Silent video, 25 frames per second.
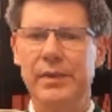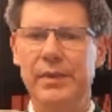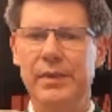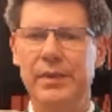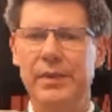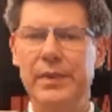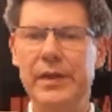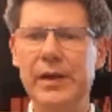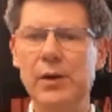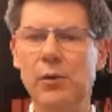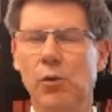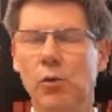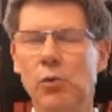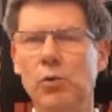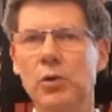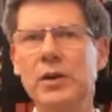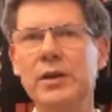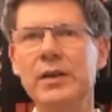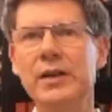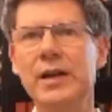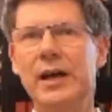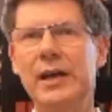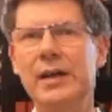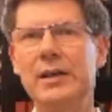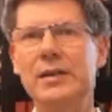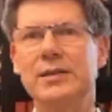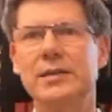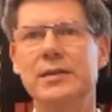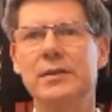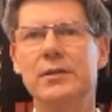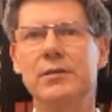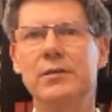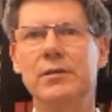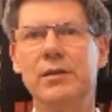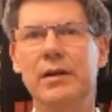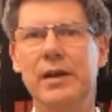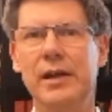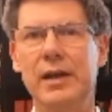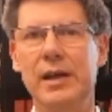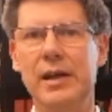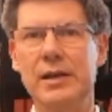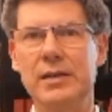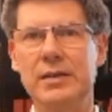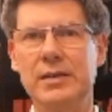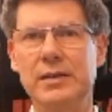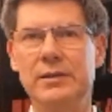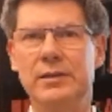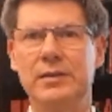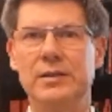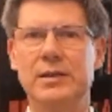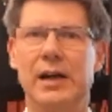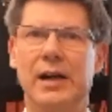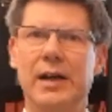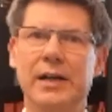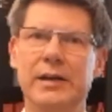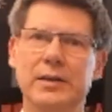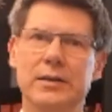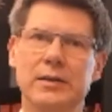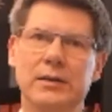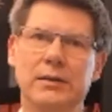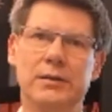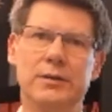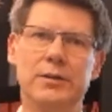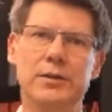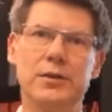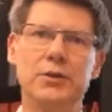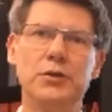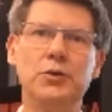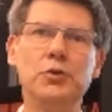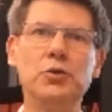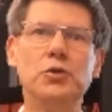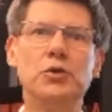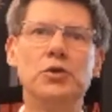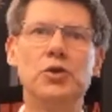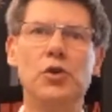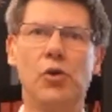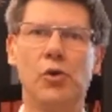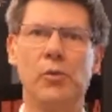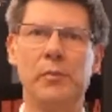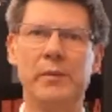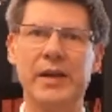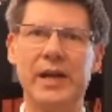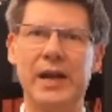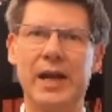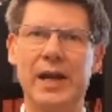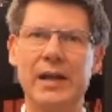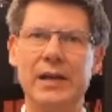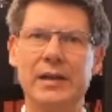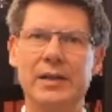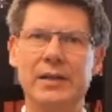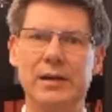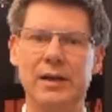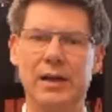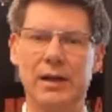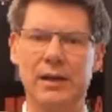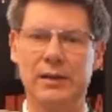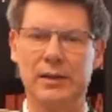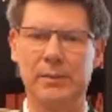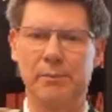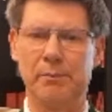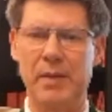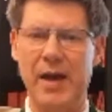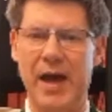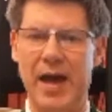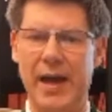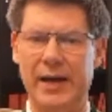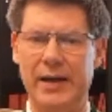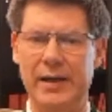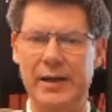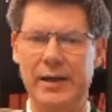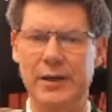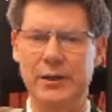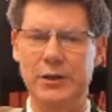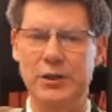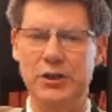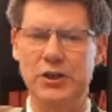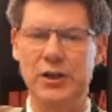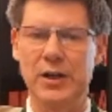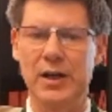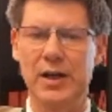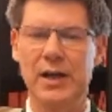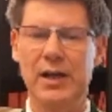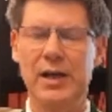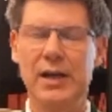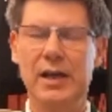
The organizer is entitled to terminate the package